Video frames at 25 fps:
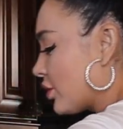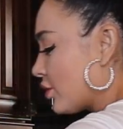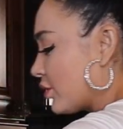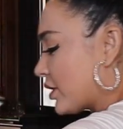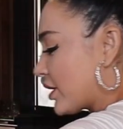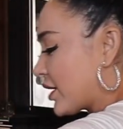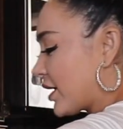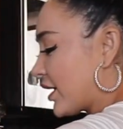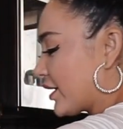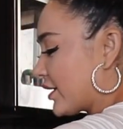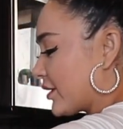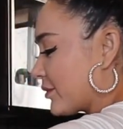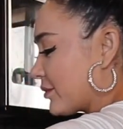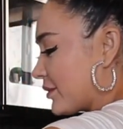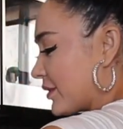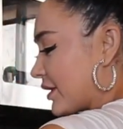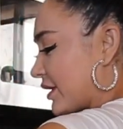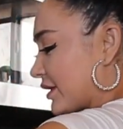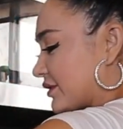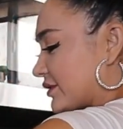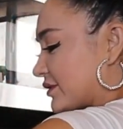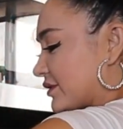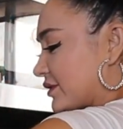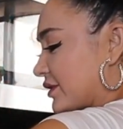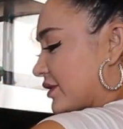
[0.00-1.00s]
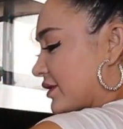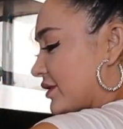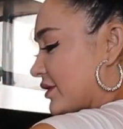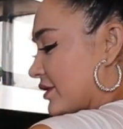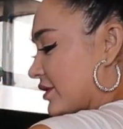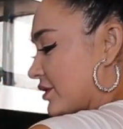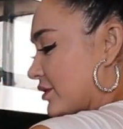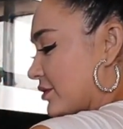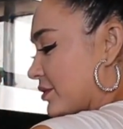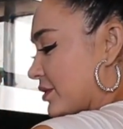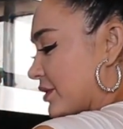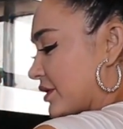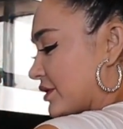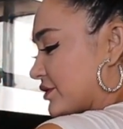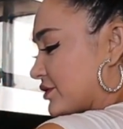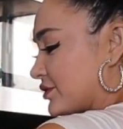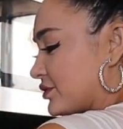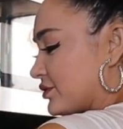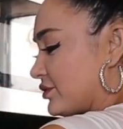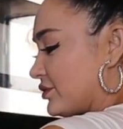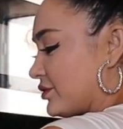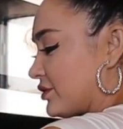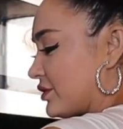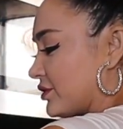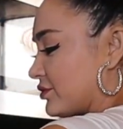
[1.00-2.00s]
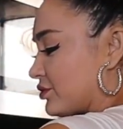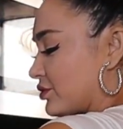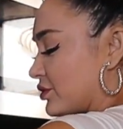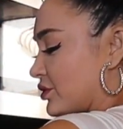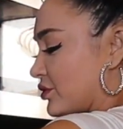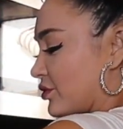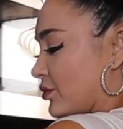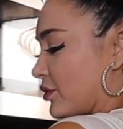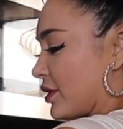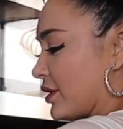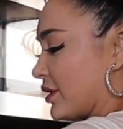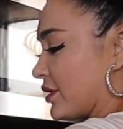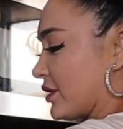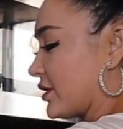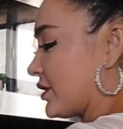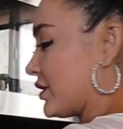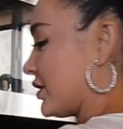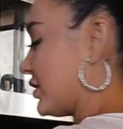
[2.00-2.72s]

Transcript: We gotta mix it a little bit too because we don't want to